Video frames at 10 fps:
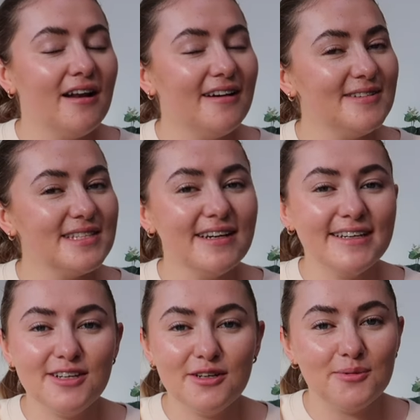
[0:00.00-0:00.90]
I was
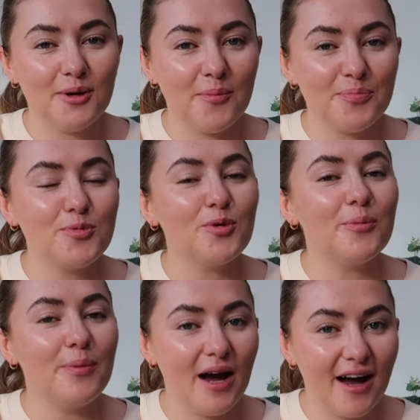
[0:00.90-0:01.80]
like, you know what, what
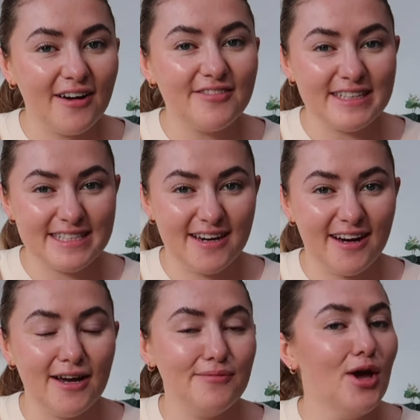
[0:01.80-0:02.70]
a perfect
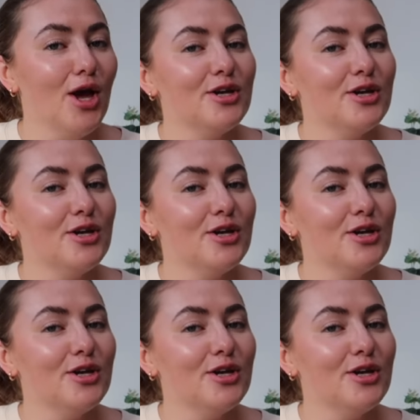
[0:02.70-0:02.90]
time